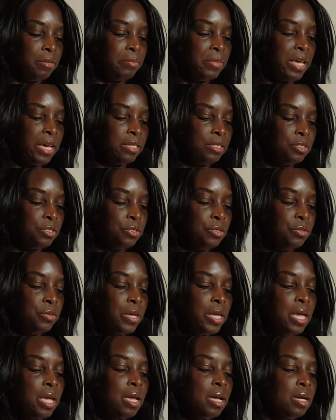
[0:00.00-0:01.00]
from that too.
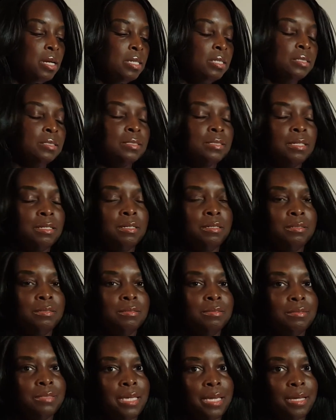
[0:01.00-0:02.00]

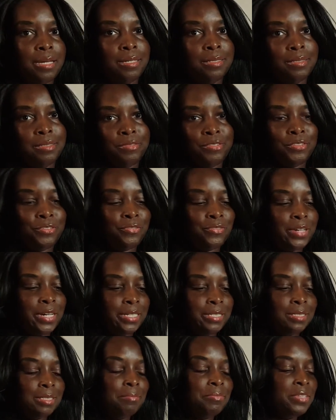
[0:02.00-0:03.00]
So yeah, if you
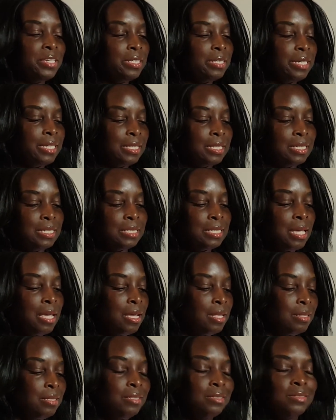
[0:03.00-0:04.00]
find something like this,
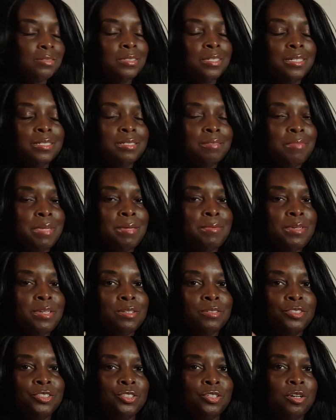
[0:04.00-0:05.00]
these are nuts. Maybe
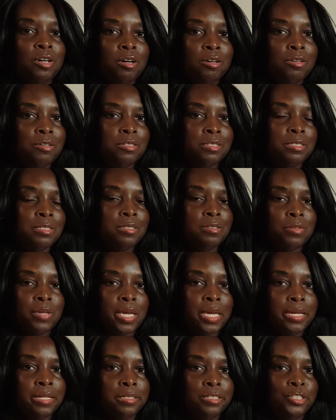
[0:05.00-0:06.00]
your jaw hurts and you
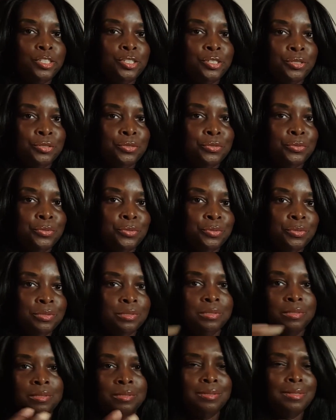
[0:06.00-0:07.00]
can't chew
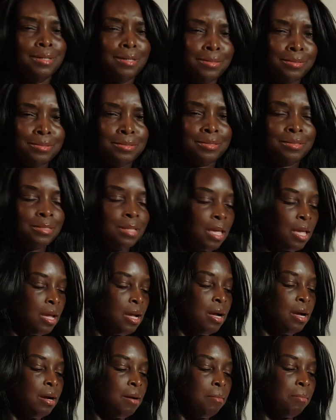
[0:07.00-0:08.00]
nuts.
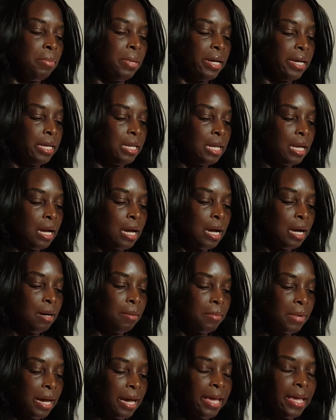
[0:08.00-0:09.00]
But
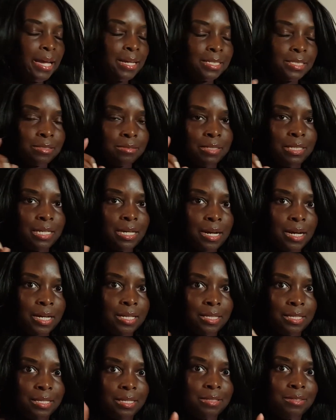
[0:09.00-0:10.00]
I actually
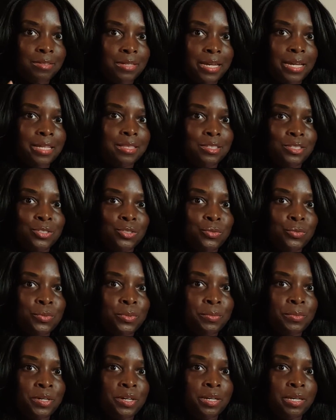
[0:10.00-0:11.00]
got the other day at the
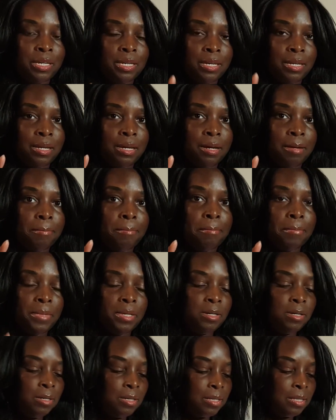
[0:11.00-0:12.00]
supermarket a
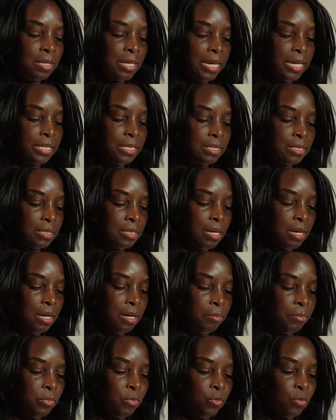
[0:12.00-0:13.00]
milk that's
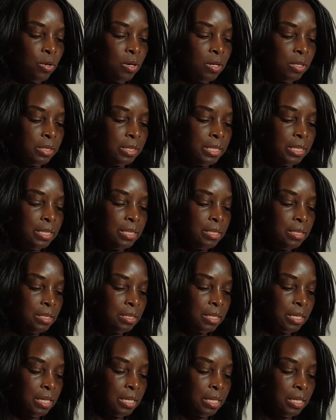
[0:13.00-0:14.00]
walnuts
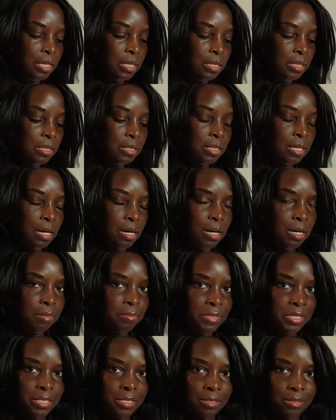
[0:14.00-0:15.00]
and
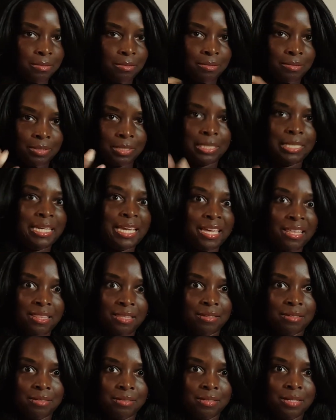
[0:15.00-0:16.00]
almond
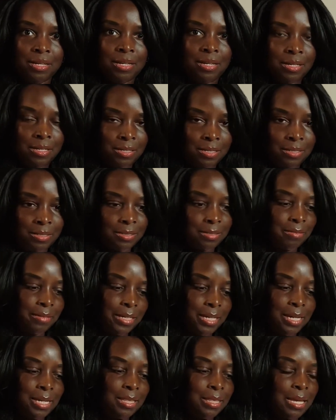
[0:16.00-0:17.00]
together. So
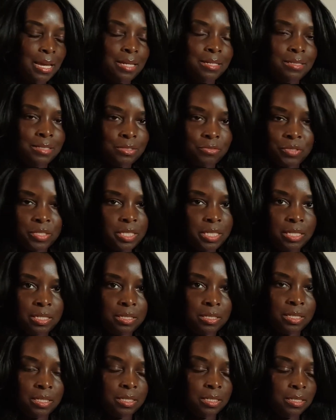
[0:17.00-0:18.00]
I got that, and it's really
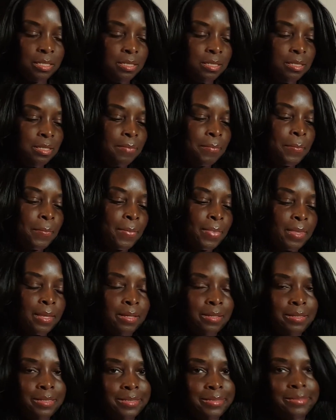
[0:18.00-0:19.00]
good.
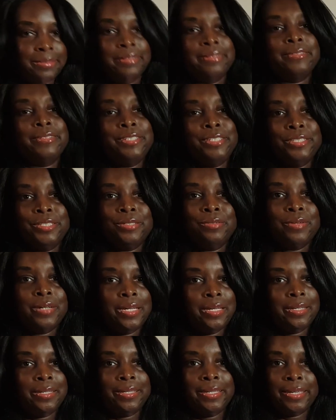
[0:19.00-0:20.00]
That's another easy
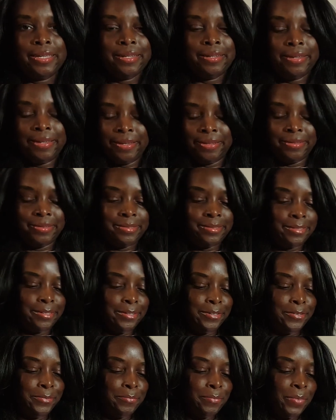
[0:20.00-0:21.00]
way to get it in.
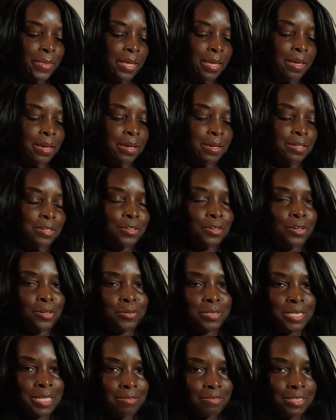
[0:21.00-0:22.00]
So you don't
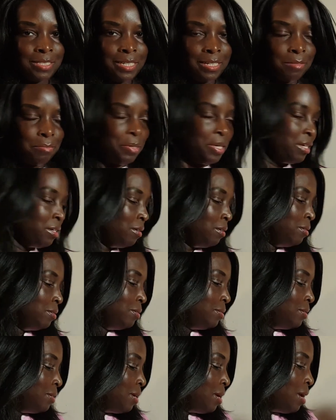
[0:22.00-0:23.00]
always have to take a
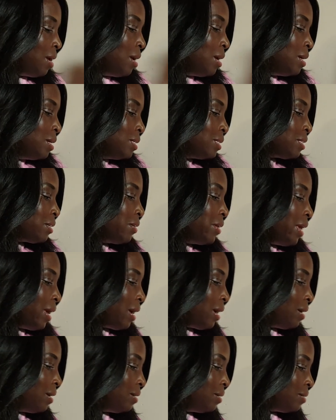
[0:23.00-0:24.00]
pill. So
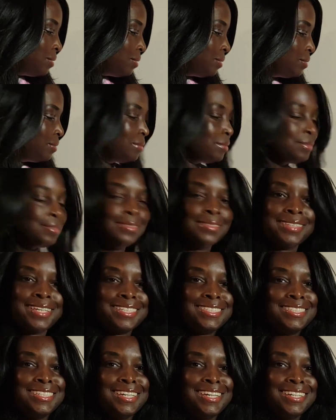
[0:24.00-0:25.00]
yeah,
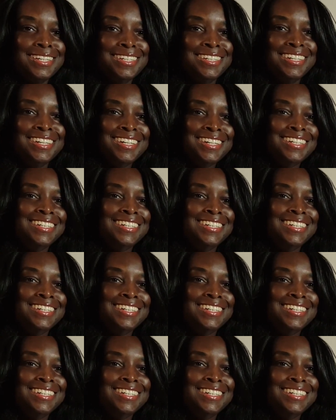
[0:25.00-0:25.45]
that's it.